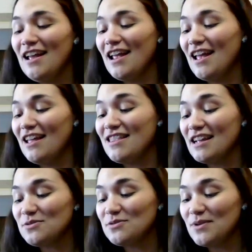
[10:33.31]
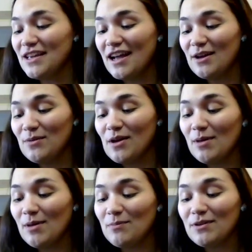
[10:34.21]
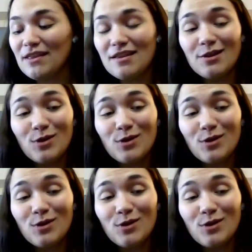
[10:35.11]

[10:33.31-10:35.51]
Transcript: And next week I will come up with another